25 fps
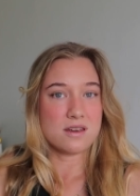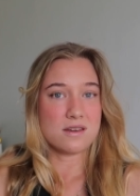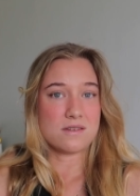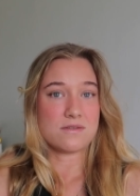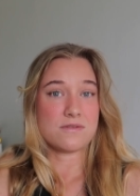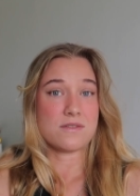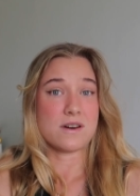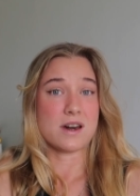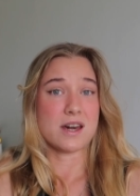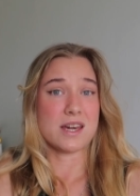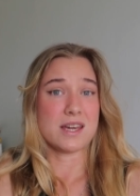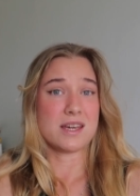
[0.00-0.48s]

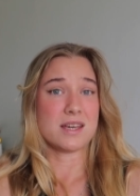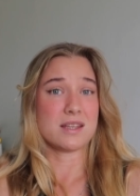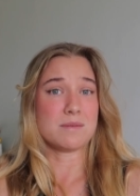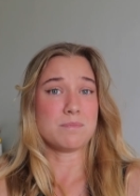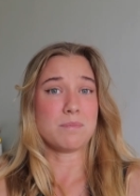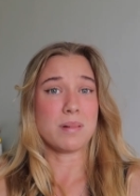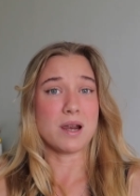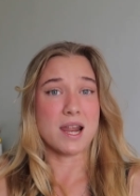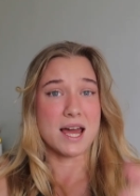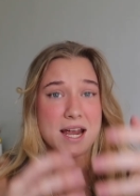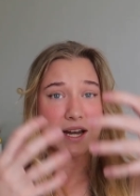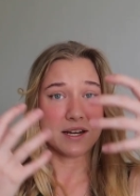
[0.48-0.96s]
if I
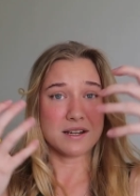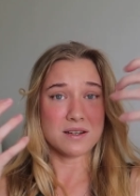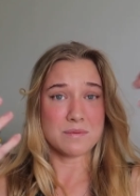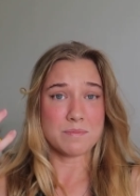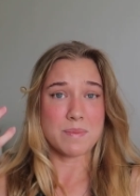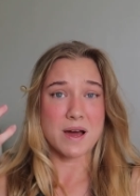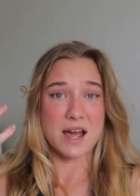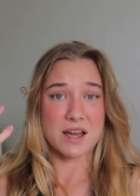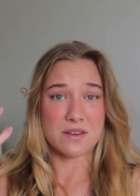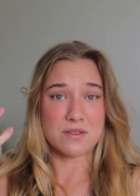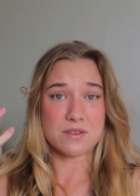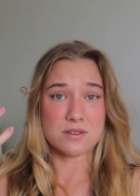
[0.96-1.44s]
get blinded
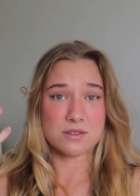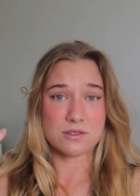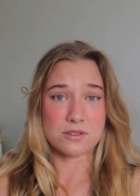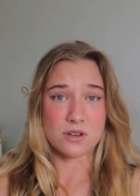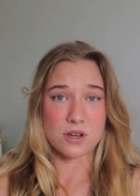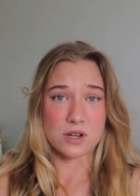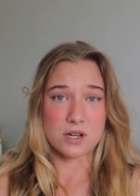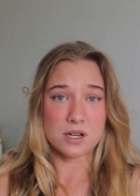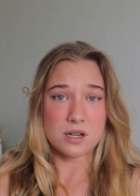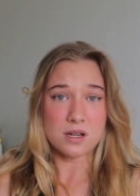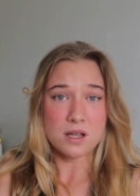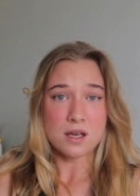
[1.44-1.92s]
by the
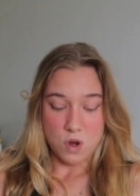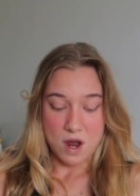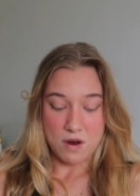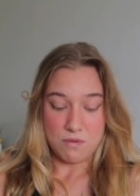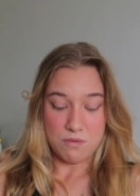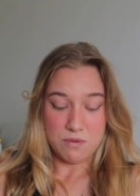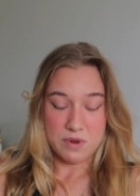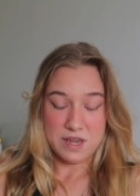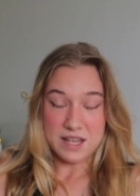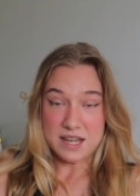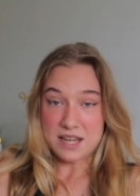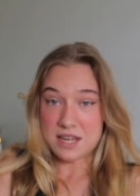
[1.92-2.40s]
sun. So I
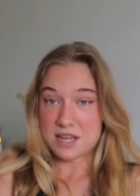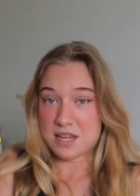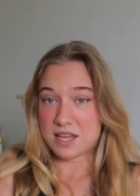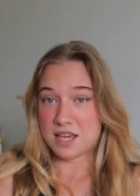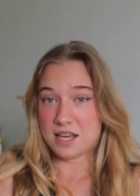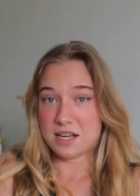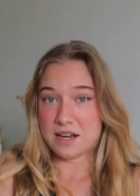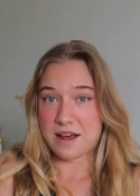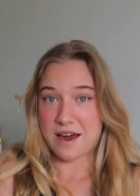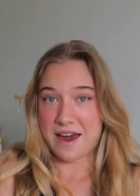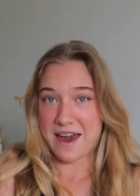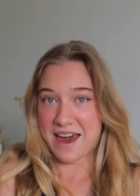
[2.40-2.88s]
really
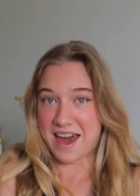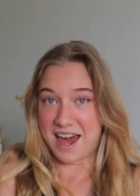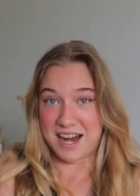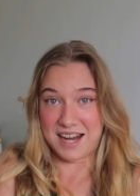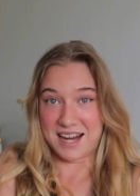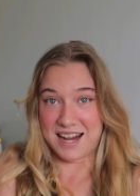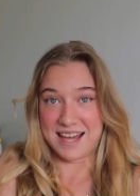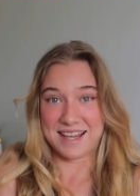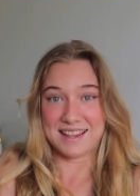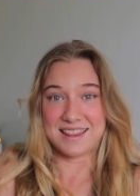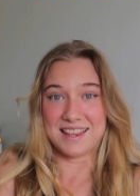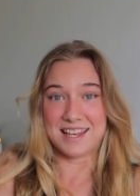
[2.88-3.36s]
need a hat
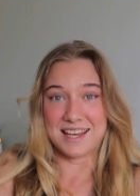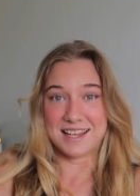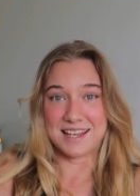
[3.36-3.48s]
like